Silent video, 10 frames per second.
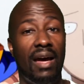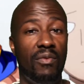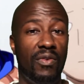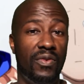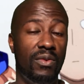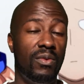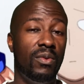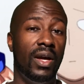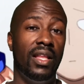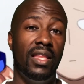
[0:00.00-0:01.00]

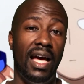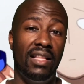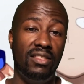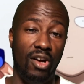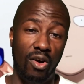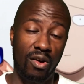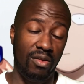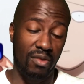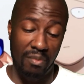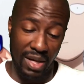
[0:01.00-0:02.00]
review and that
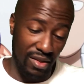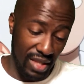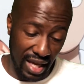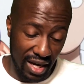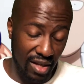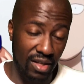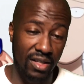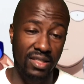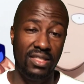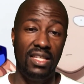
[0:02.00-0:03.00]
talk about that
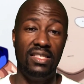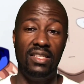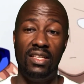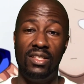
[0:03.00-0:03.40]
uh, season of the